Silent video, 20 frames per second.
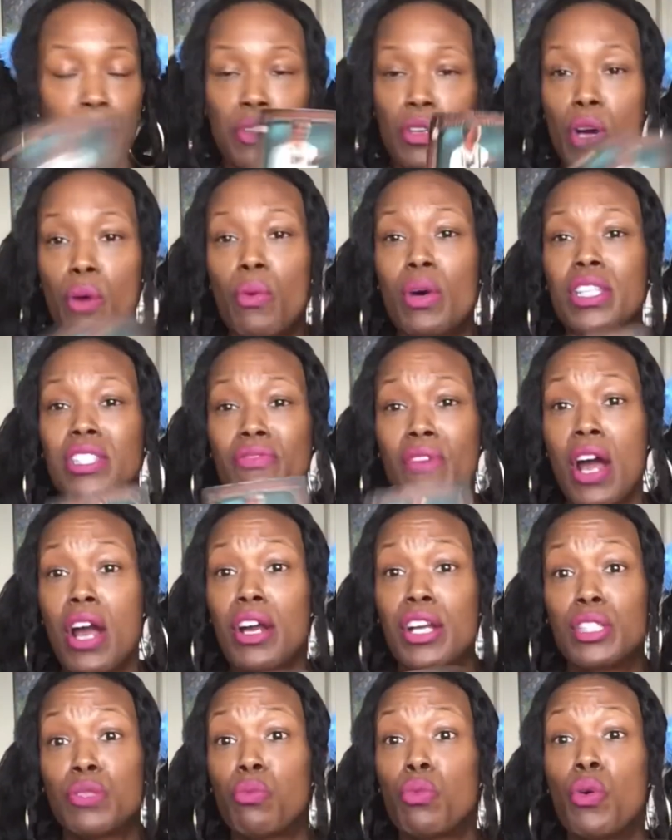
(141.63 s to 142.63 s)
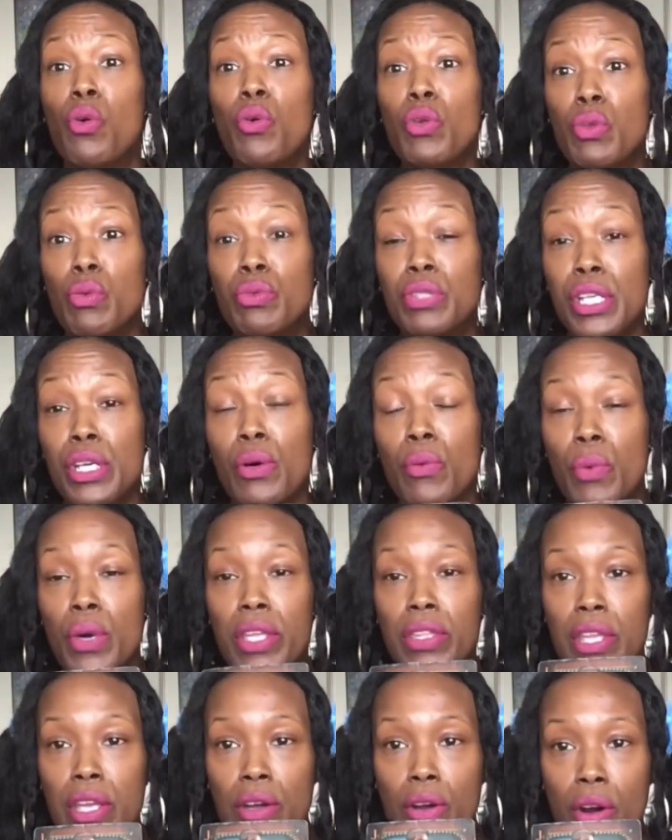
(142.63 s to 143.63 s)
You know, as far as who you deal
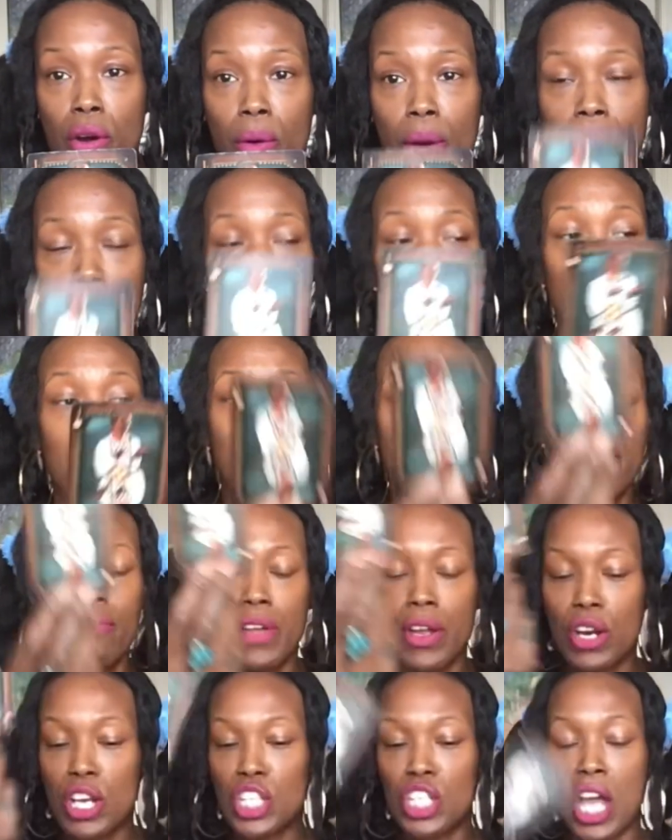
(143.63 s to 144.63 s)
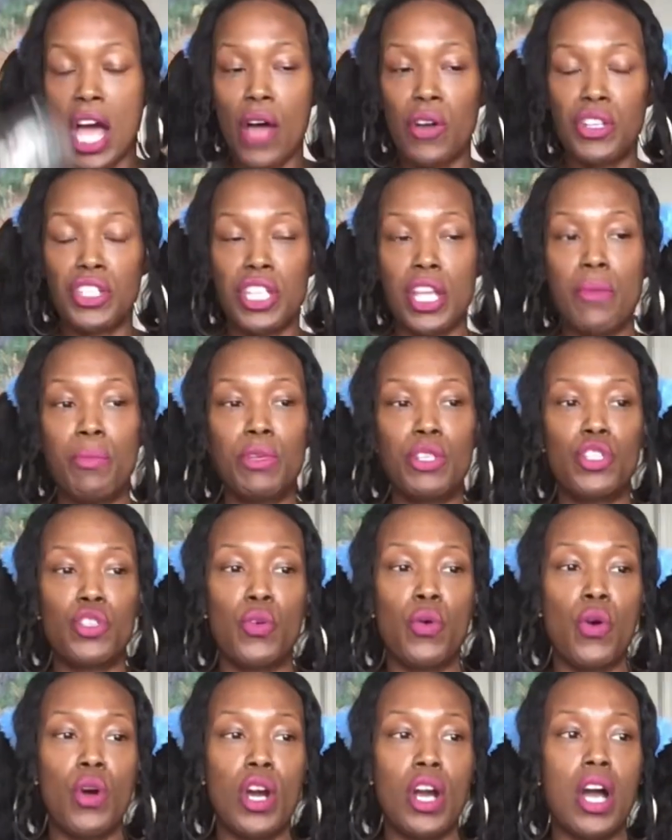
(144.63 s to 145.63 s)
with here, okay? Very childish,
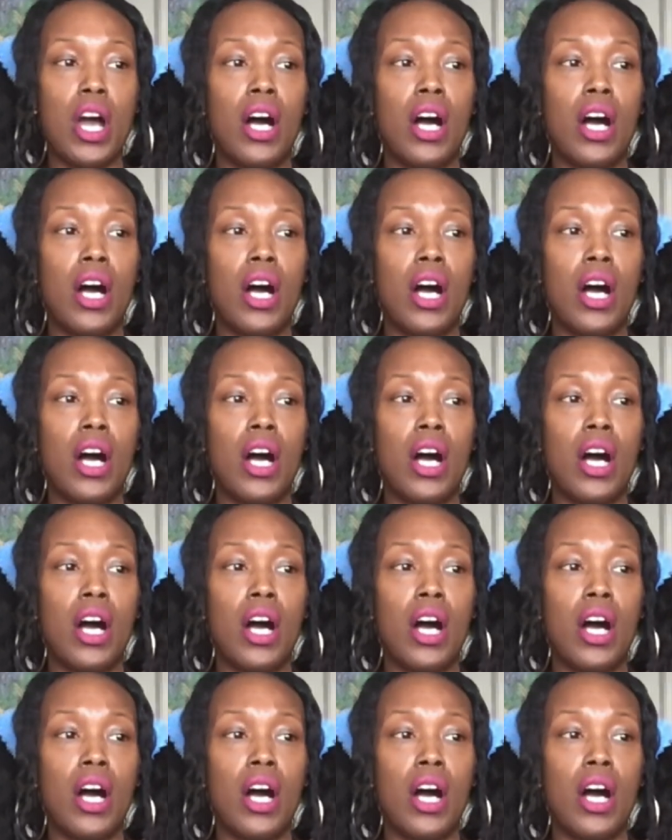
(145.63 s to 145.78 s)
immature,